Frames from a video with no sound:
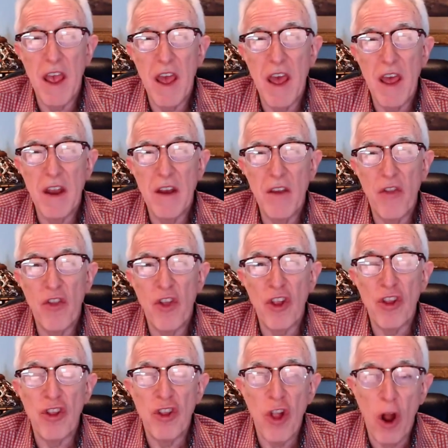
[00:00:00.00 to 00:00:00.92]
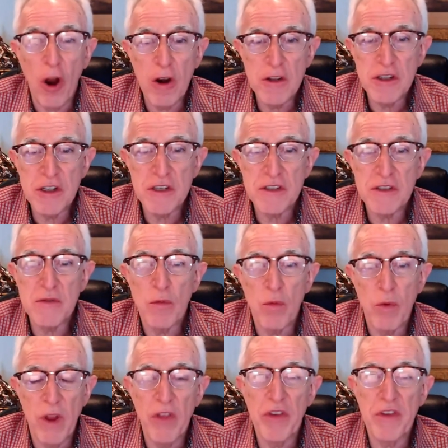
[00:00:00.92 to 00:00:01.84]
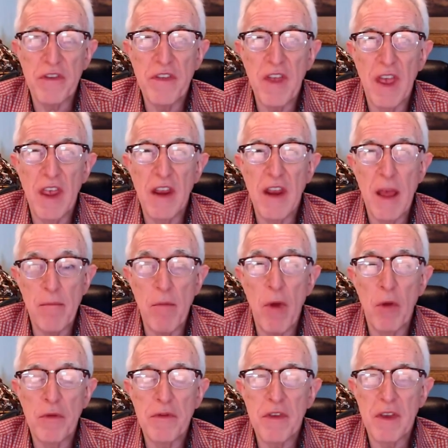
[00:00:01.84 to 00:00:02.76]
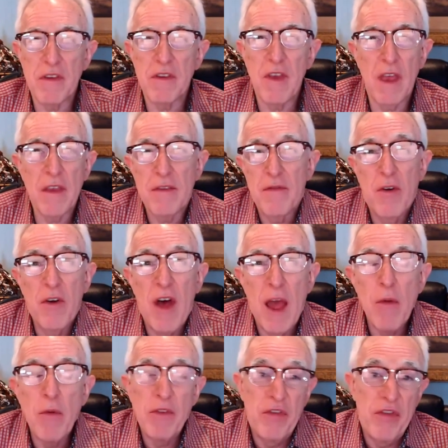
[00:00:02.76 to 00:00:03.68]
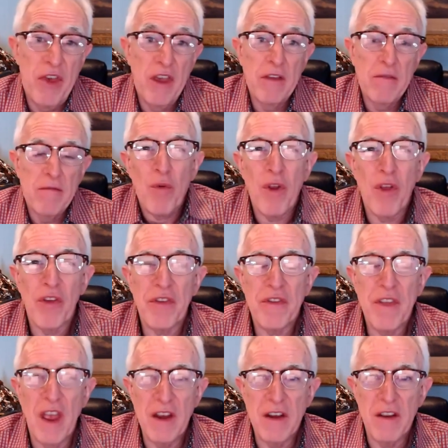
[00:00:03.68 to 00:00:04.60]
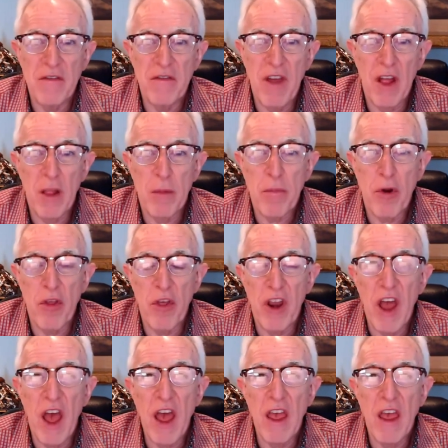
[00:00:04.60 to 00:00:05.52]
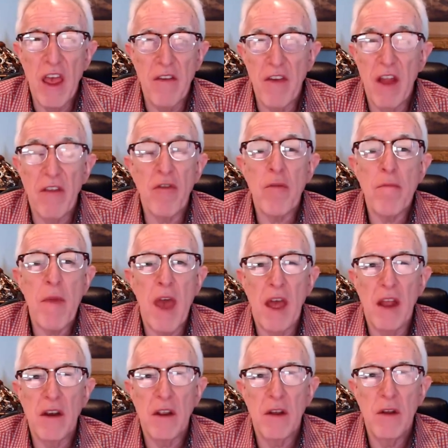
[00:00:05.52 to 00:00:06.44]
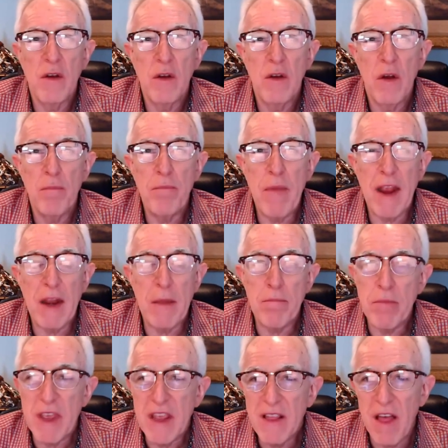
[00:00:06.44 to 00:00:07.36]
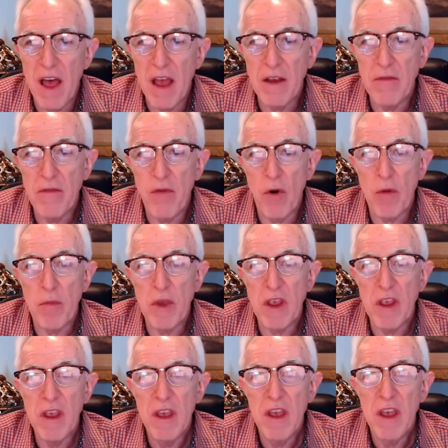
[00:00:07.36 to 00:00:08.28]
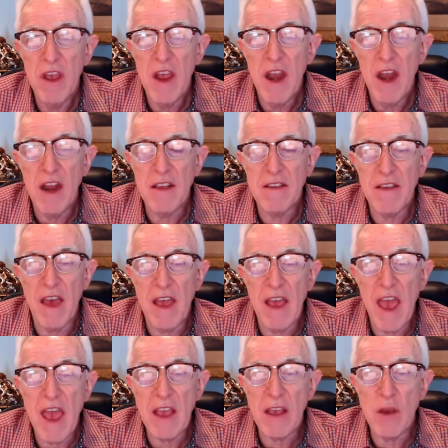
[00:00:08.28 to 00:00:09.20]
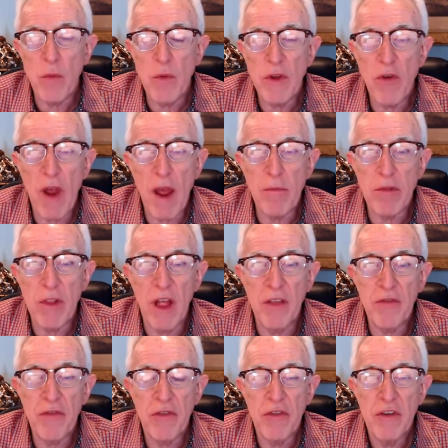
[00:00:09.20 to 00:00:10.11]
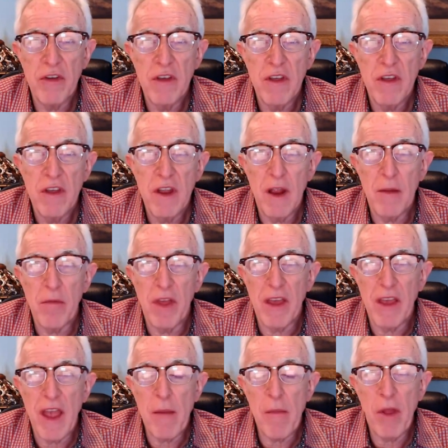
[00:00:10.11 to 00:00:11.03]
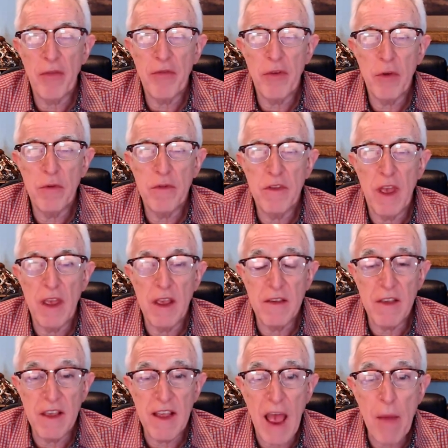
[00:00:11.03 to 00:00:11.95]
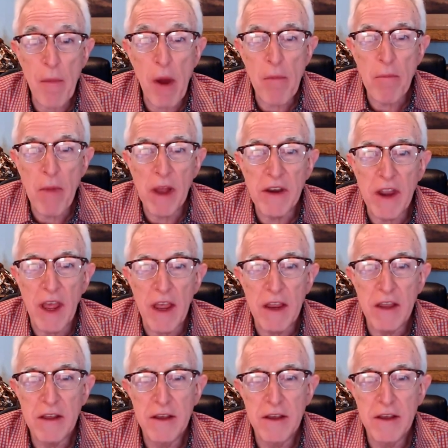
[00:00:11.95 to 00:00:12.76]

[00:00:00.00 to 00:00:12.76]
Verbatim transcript: and the largest real estate and most successful, I would think, real estate developer that I have ever met made a beeline for me. And he's like, "Hey, can we grab lunch?" I'm like, "How about Tuesday?" He says, "How about Monday?"